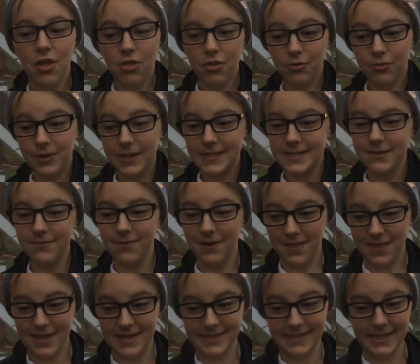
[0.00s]
The reason
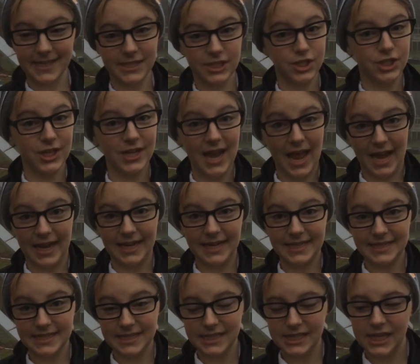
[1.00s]
for this is
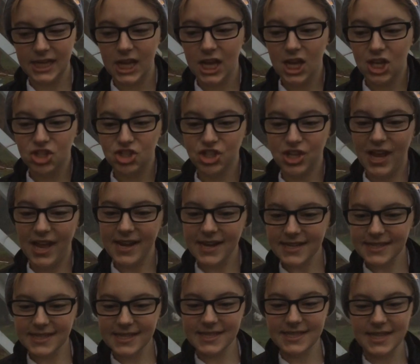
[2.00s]
genetics.
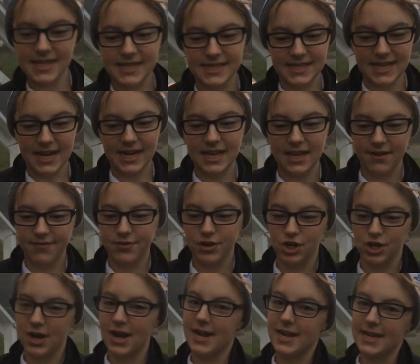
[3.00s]
Genetics is the study of
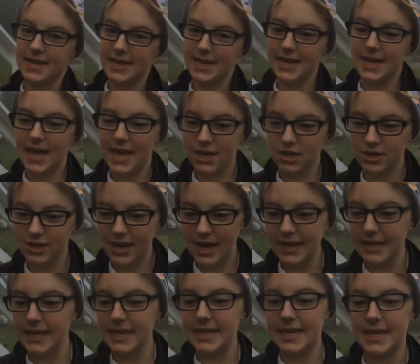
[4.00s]
heredity, and
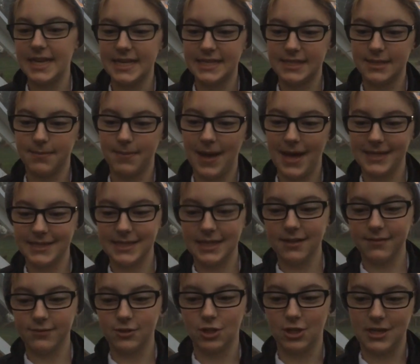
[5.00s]
heredity is the
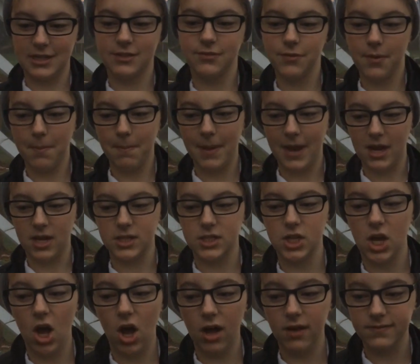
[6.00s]
passing of traits from parent
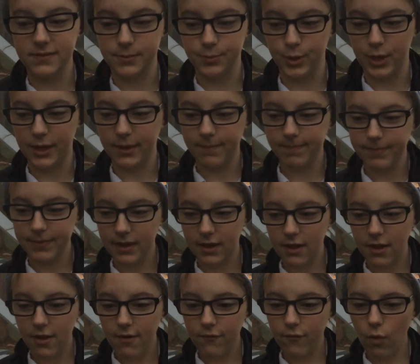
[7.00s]
to offspring.
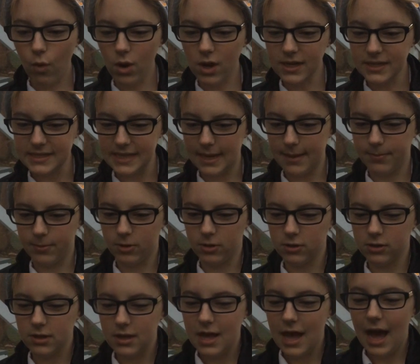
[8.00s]
For
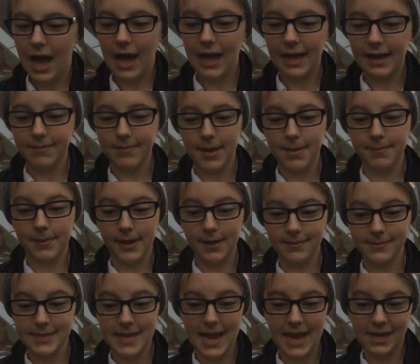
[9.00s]
example, I have my
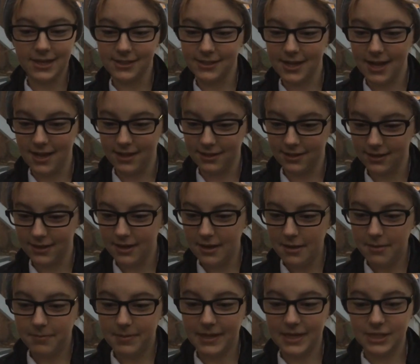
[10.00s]
mom's hair color
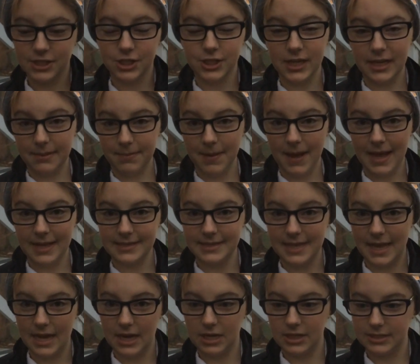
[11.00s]
because she passed
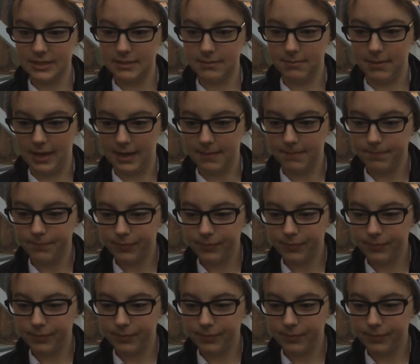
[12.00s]
that on to me.